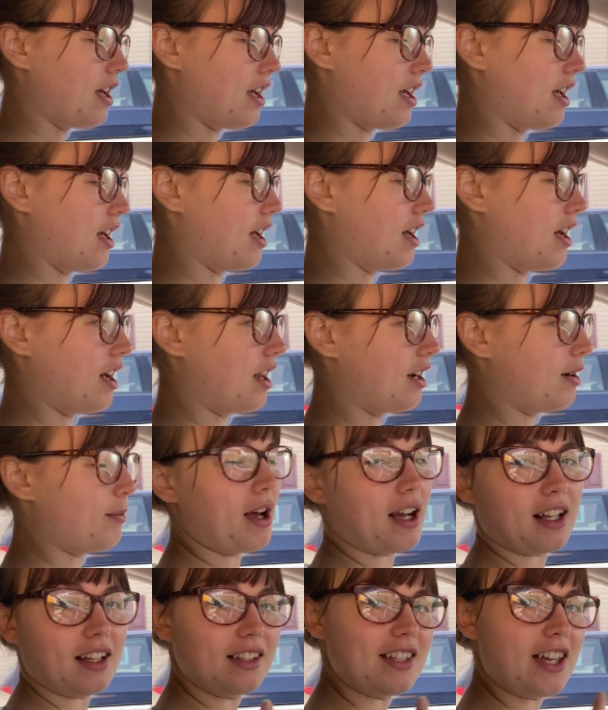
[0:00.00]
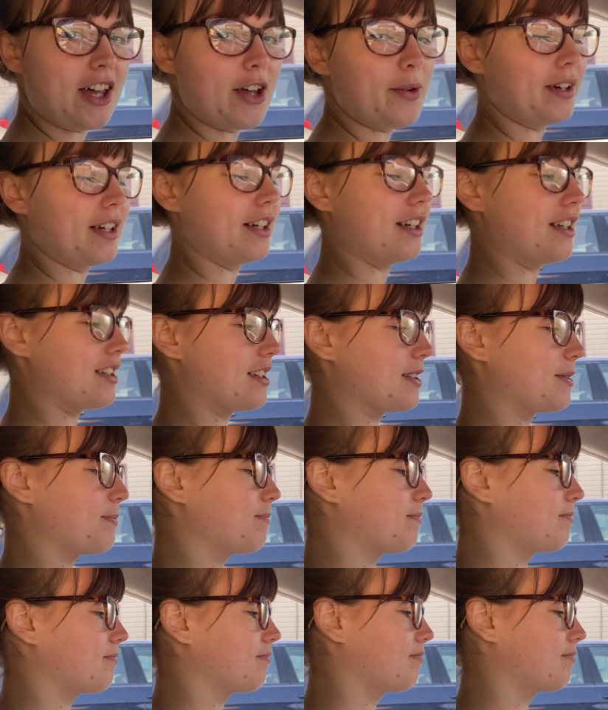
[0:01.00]
and I'm not going to tell you what it
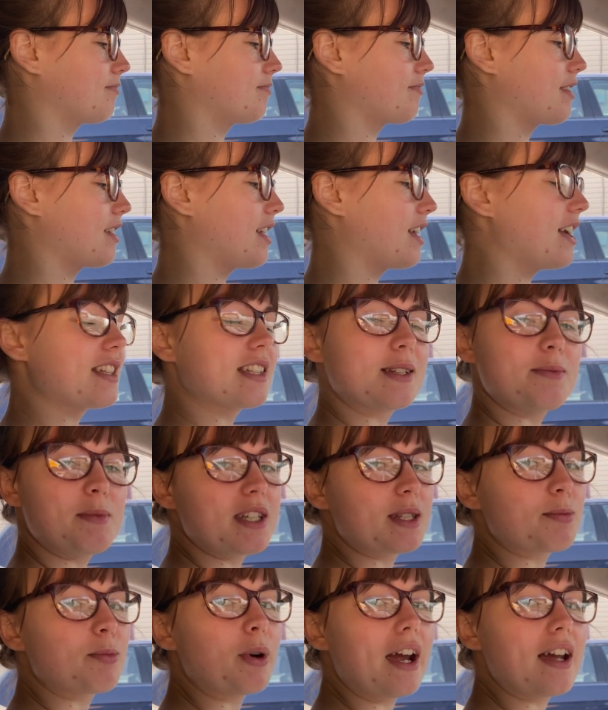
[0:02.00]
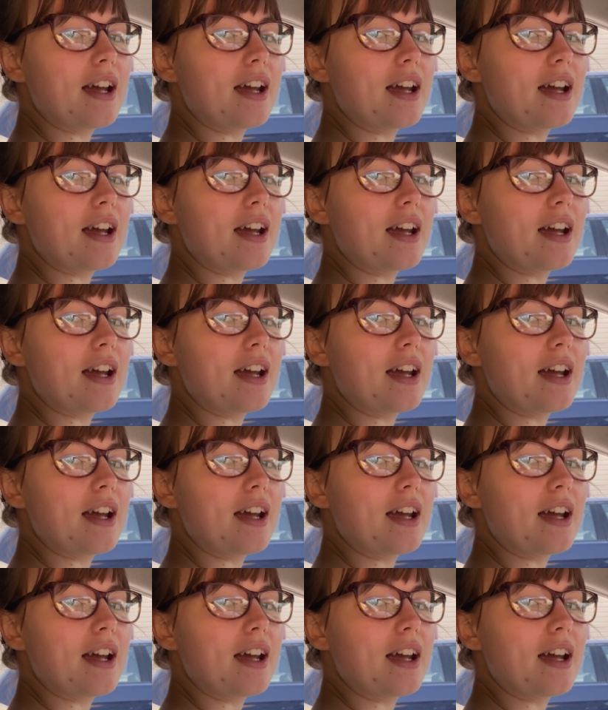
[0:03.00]
is. It's